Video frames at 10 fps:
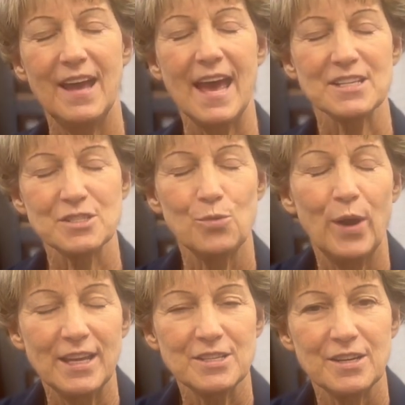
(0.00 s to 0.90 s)
acts the
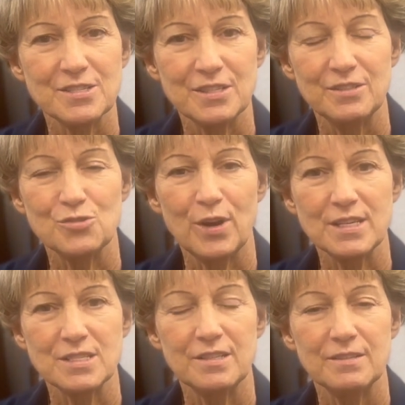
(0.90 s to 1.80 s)
way it does and
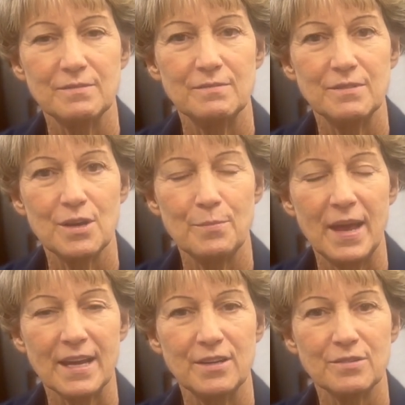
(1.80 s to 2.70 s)
tries to come
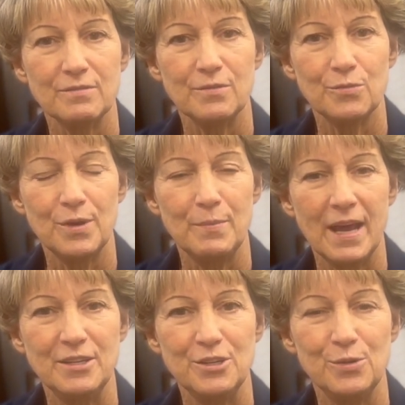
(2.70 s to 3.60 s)
back and
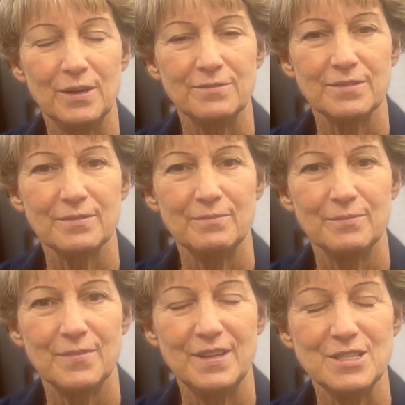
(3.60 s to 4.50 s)
remind you of
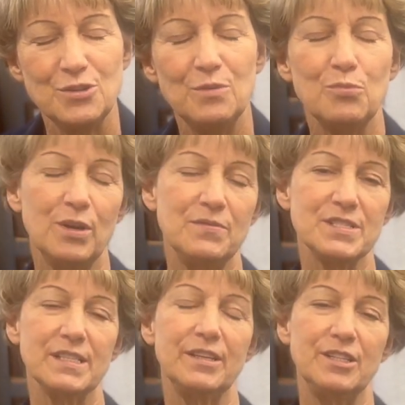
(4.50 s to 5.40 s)
things you've
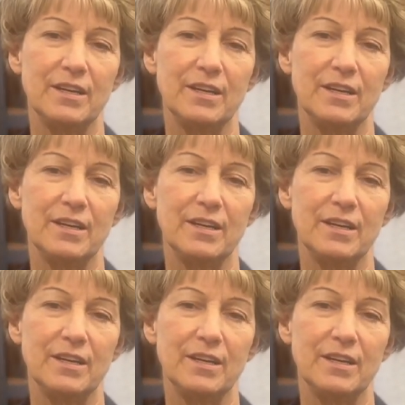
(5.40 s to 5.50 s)
previously